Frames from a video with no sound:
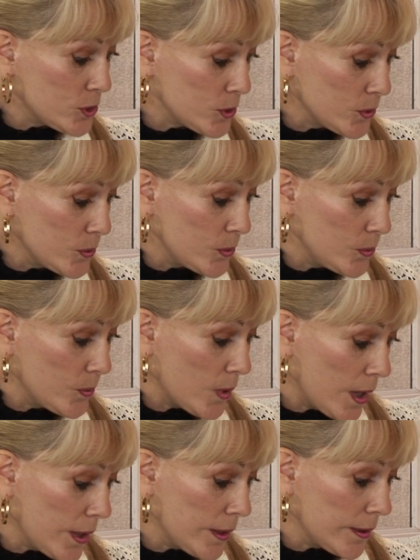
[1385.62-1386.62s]
to
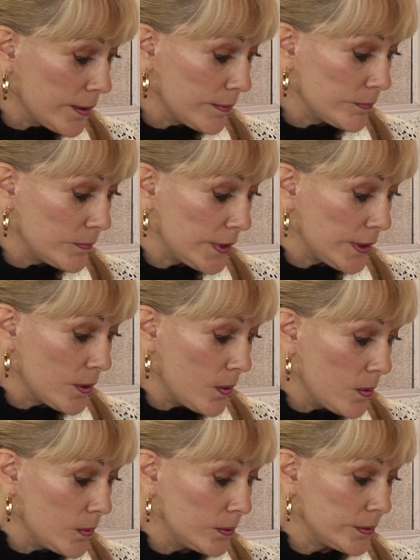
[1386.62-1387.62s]
get a
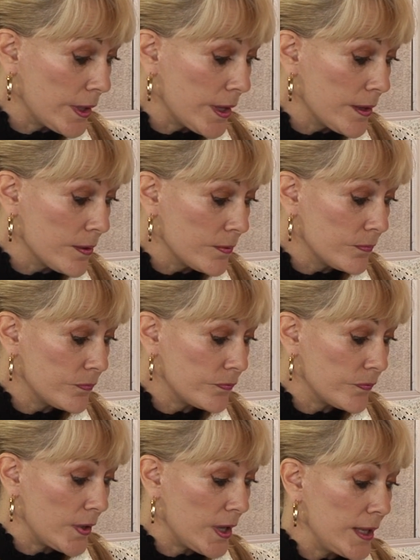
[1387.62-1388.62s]
hold
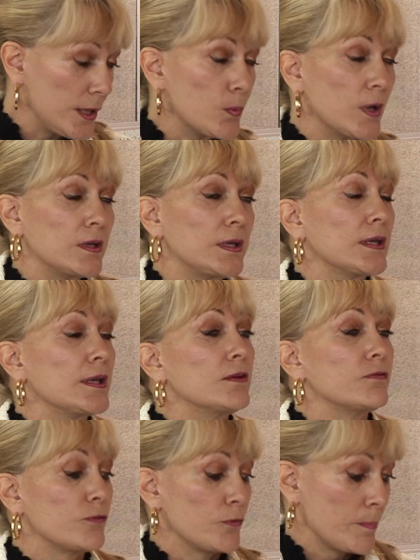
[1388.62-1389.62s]
of anyone to get
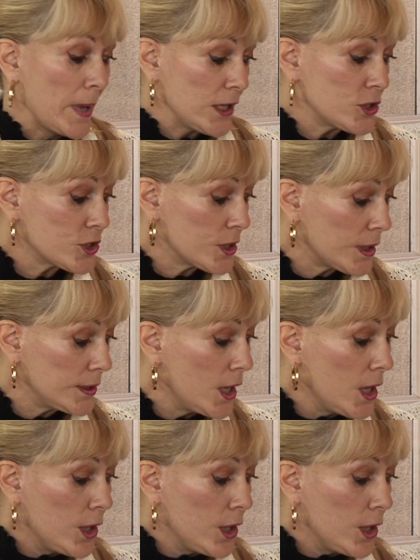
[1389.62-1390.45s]
information,